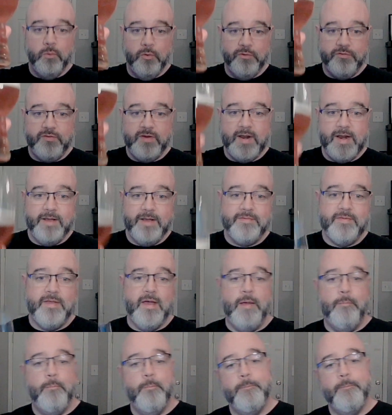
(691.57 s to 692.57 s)
We'll see you next
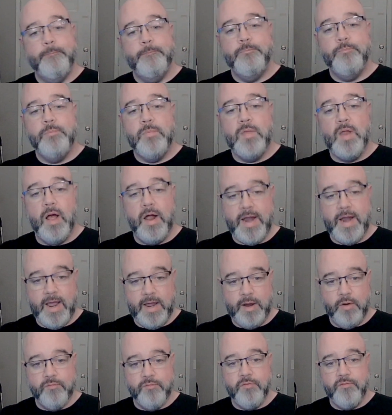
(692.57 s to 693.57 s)
time on
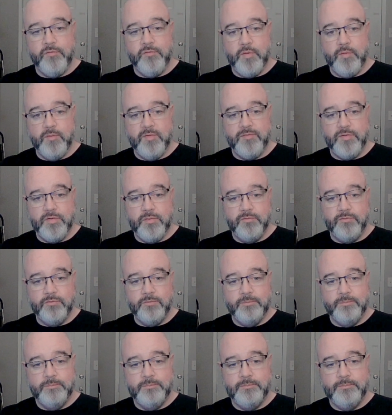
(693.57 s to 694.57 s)
Hangover Free
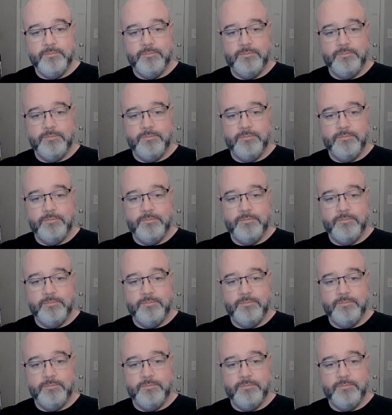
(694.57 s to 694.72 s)
Reviews.